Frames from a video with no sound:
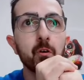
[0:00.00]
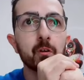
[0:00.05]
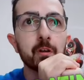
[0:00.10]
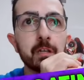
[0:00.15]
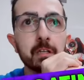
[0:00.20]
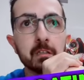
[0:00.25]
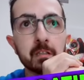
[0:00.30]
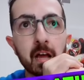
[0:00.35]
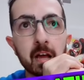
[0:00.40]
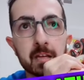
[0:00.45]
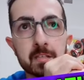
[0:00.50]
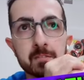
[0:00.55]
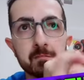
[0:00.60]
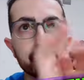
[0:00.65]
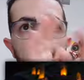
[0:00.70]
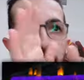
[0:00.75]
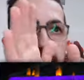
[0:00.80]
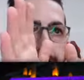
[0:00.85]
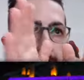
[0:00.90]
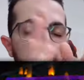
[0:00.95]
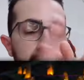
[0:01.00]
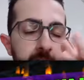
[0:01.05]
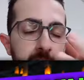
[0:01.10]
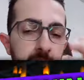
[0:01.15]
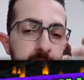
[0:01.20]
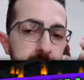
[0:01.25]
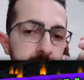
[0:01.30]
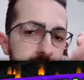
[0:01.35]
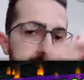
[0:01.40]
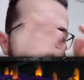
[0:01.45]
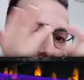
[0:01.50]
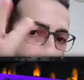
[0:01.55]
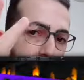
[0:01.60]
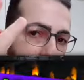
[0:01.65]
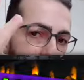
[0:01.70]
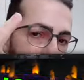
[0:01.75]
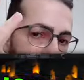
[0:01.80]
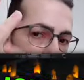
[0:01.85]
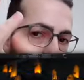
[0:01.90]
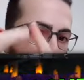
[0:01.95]
uh, floating lights, flashing
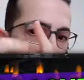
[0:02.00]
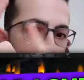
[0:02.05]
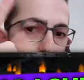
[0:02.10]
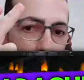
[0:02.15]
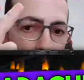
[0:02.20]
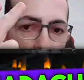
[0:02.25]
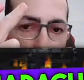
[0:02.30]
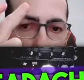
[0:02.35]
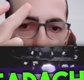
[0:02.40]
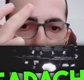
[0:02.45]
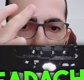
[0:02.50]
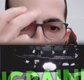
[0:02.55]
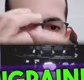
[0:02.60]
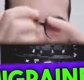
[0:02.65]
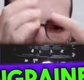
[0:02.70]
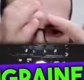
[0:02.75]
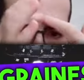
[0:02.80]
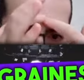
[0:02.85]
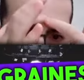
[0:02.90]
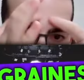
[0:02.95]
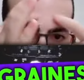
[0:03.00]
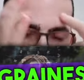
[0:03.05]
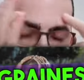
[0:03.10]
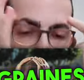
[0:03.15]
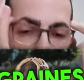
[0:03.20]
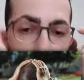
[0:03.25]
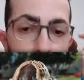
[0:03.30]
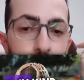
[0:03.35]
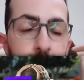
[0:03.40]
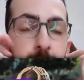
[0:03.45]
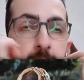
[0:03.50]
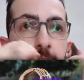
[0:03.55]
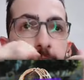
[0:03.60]
lights, headaches, migraines, any